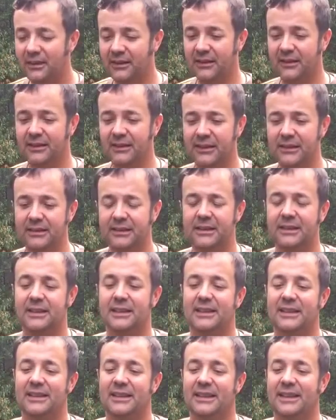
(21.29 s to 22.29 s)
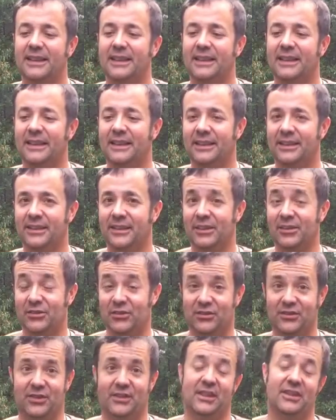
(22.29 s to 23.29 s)

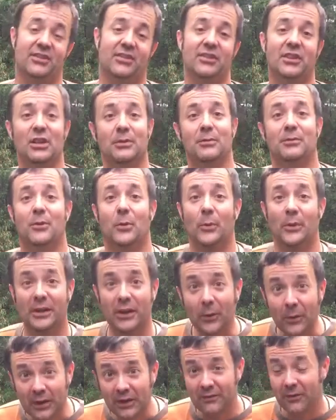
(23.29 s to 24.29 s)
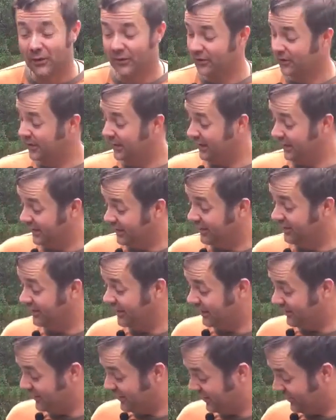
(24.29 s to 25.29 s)
Just to let you know before we go any further, it is
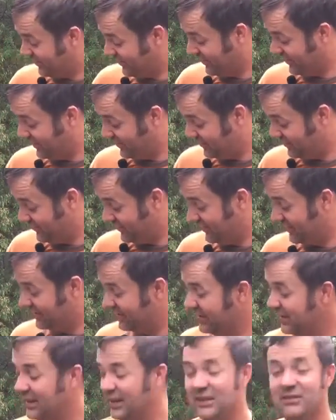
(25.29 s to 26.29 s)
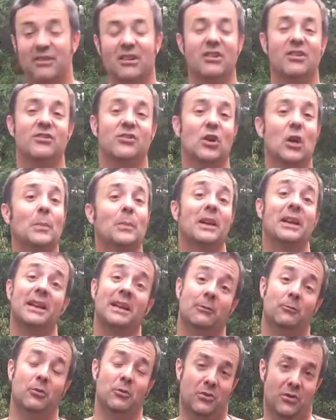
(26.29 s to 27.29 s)
a chainsaw. As you can see, it's very sharp and
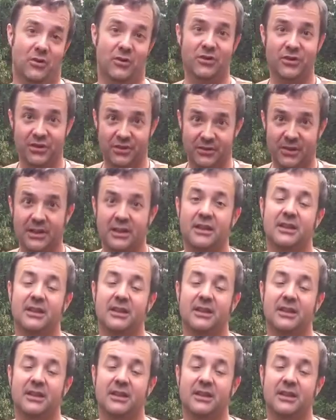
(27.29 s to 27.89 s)
it will hurt you.